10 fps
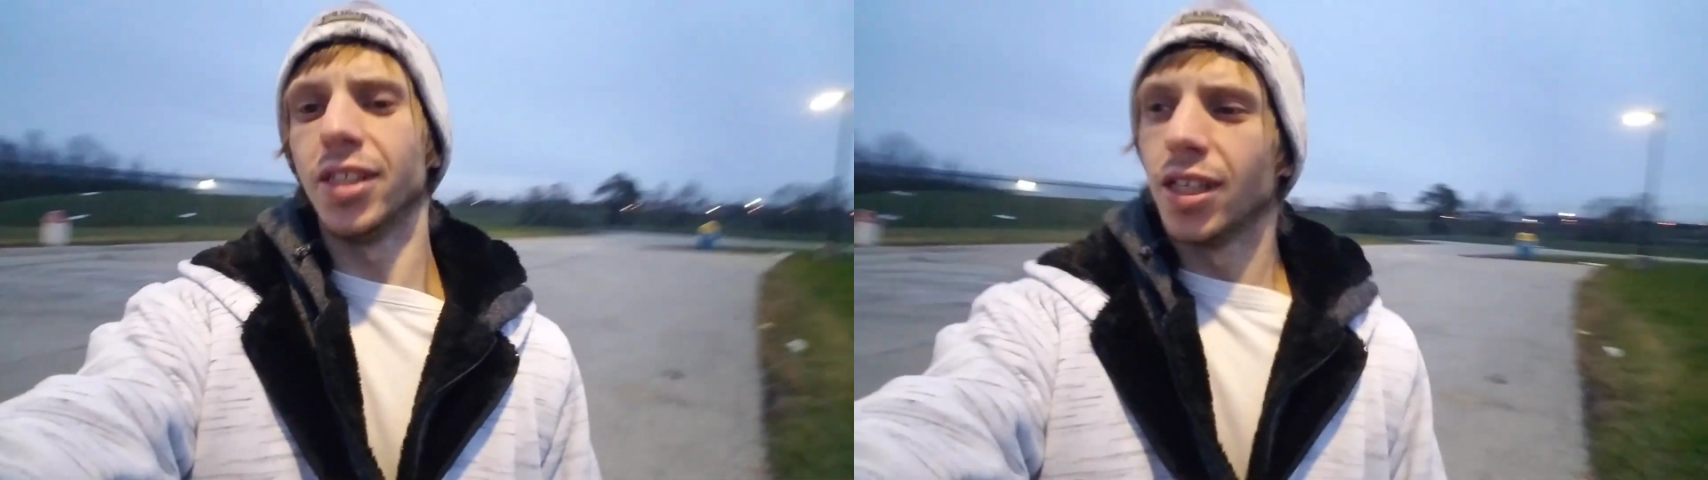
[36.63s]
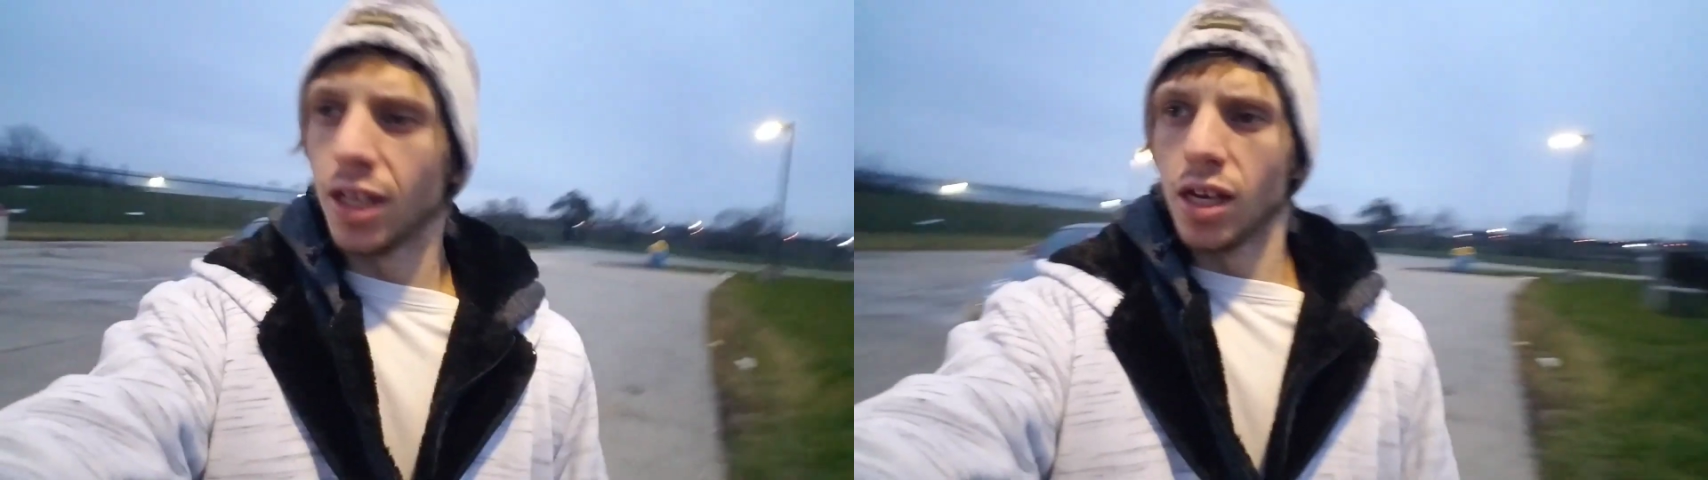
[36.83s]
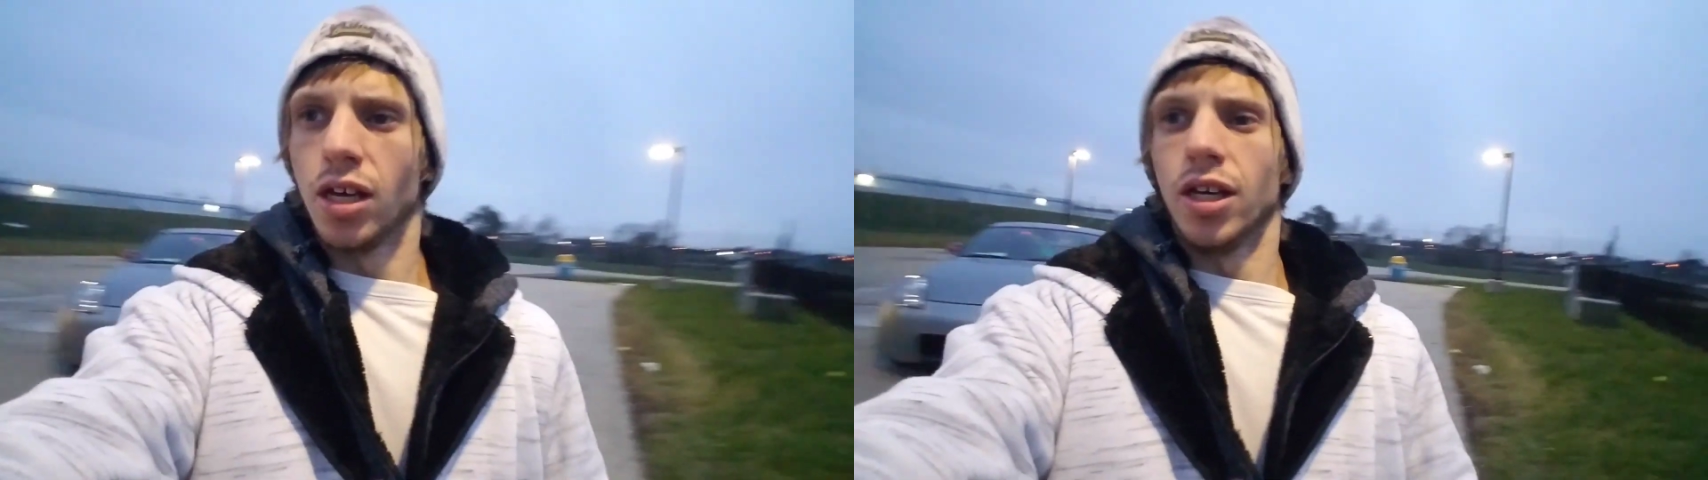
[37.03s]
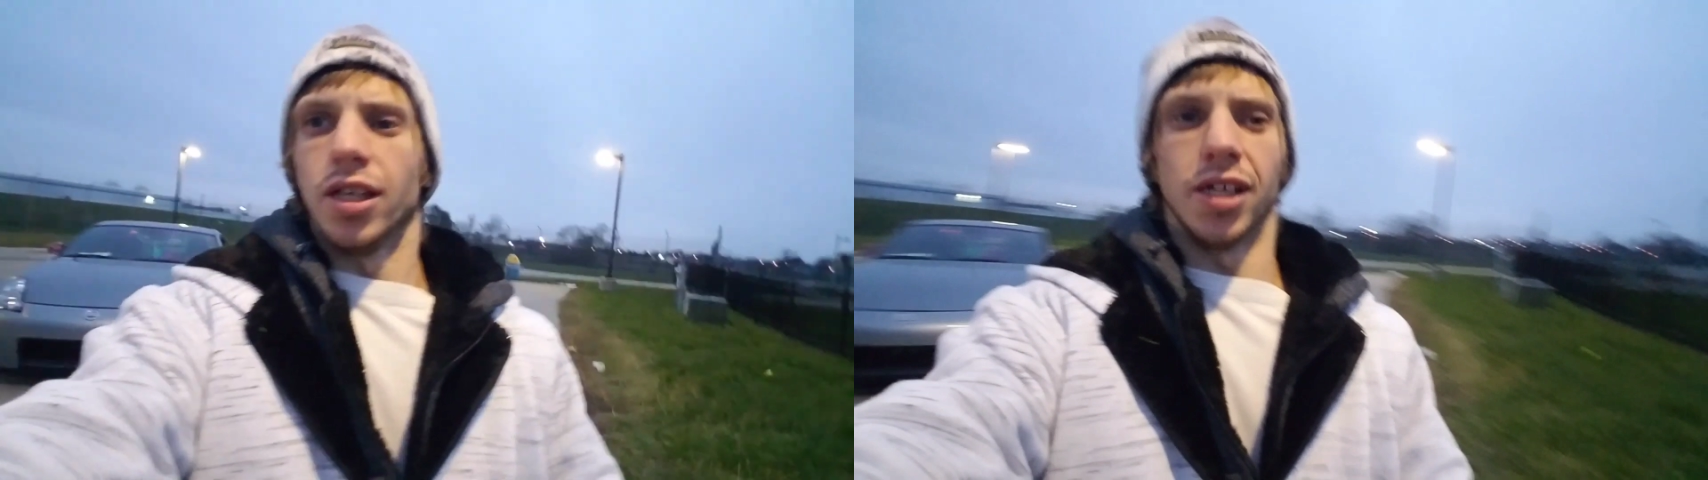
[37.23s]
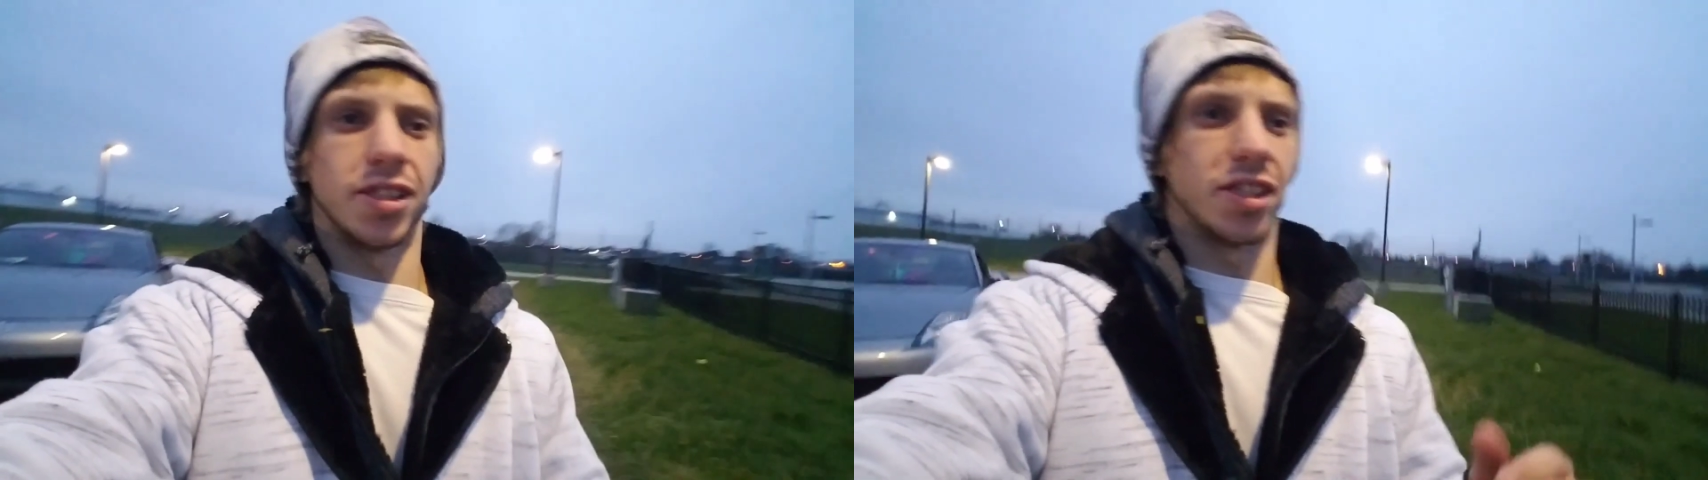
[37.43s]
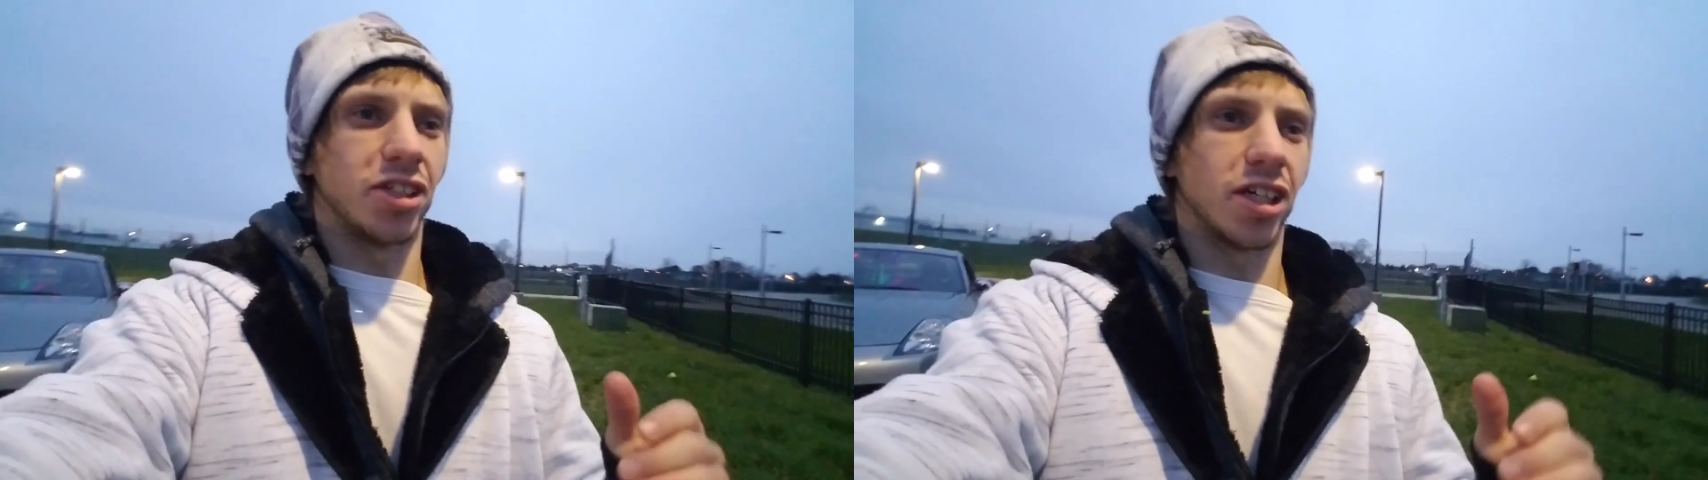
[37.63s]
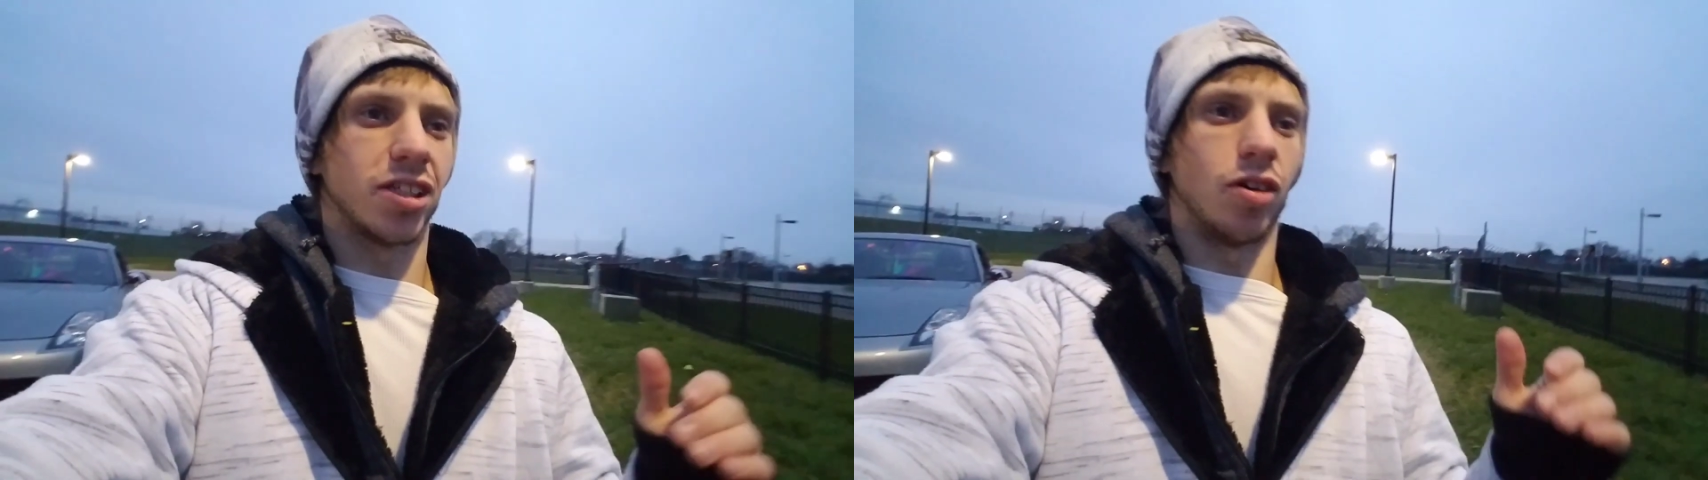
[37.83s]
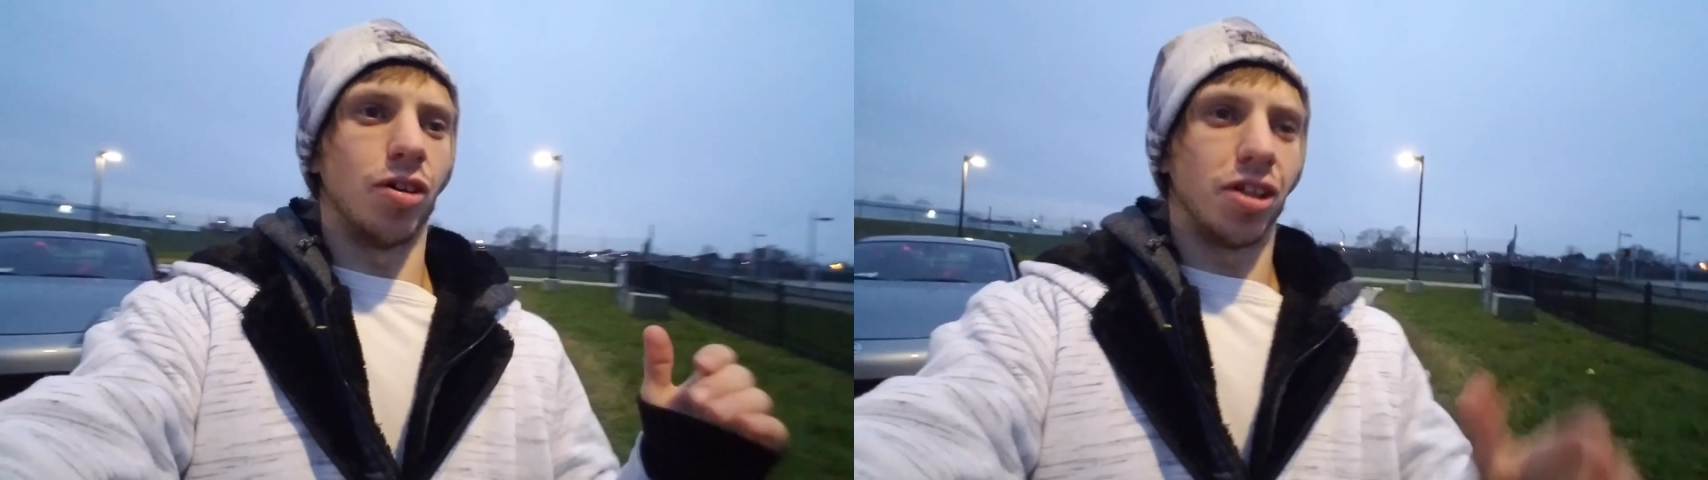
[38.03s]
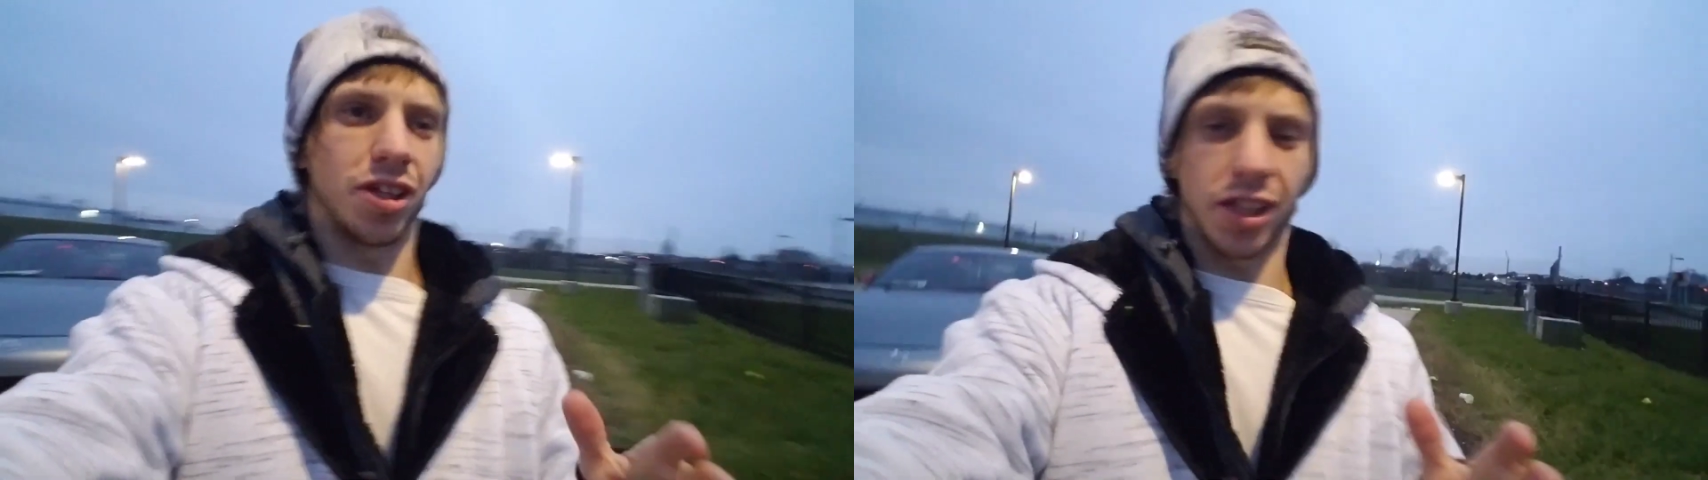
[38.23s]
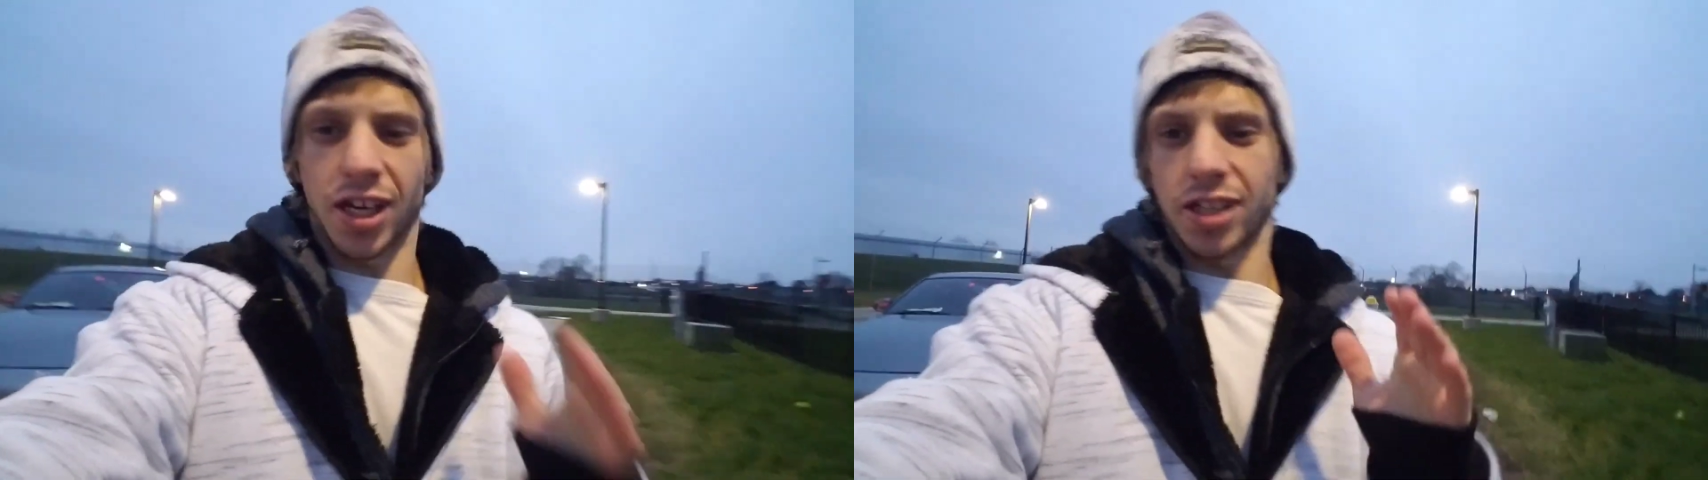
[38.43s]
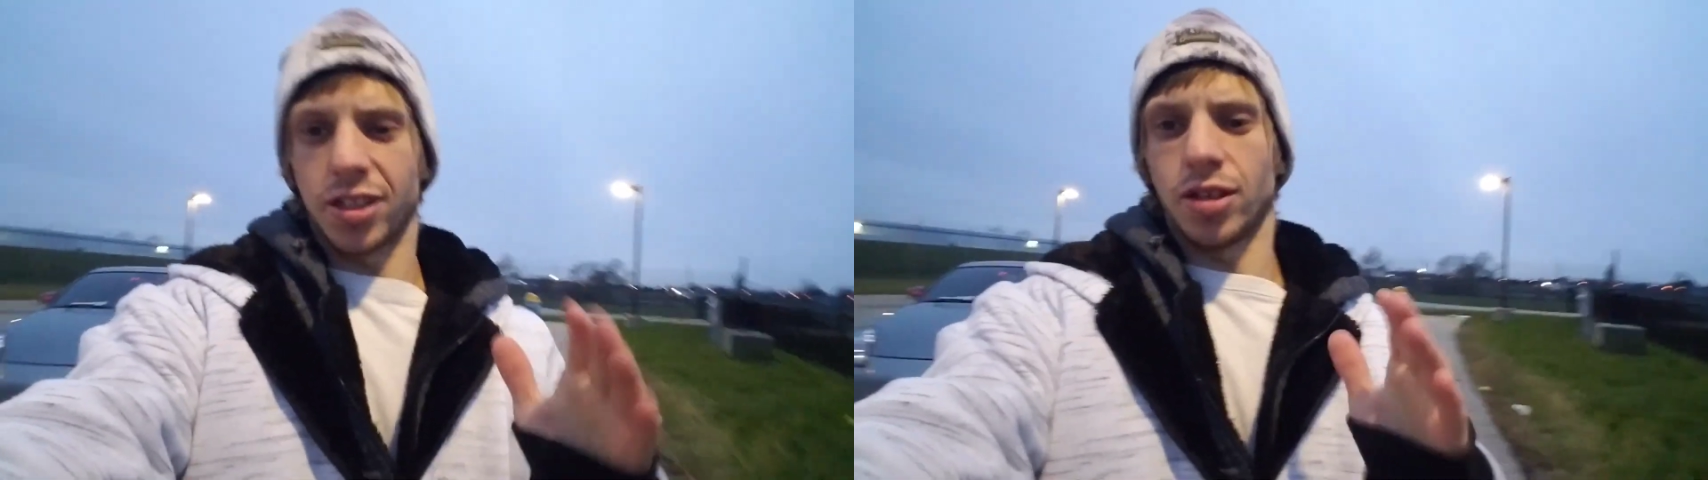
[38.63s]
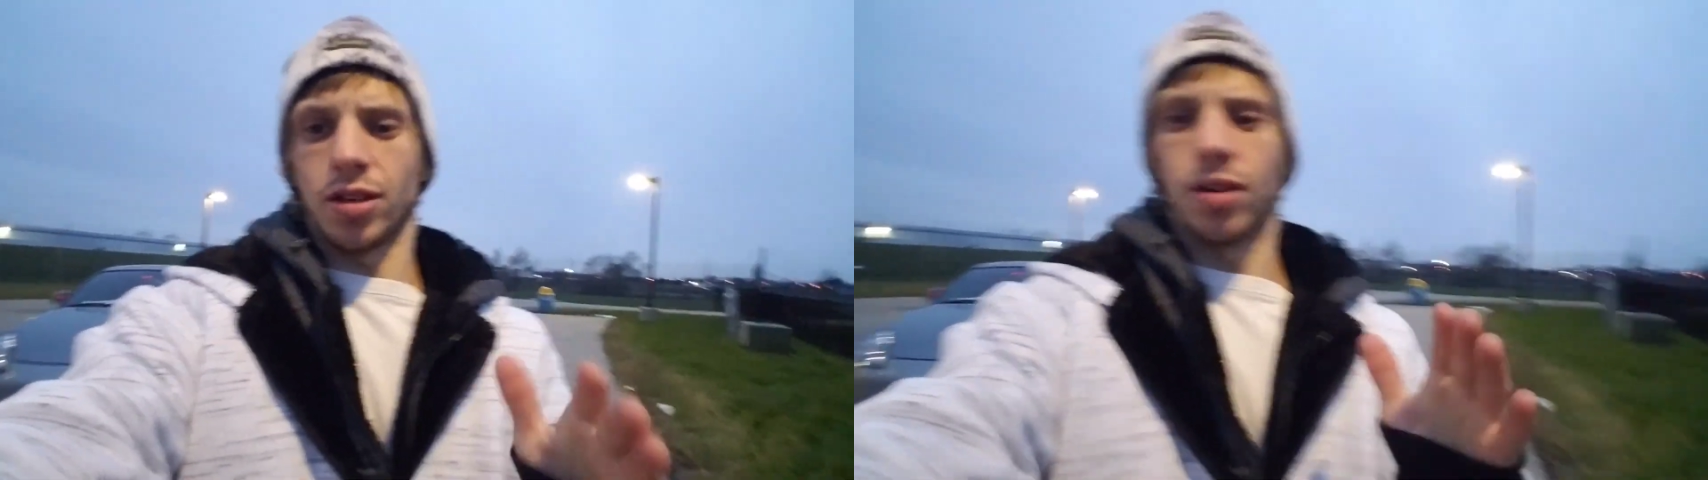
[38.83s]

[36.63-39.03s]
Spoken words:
It isn't just the only thing that's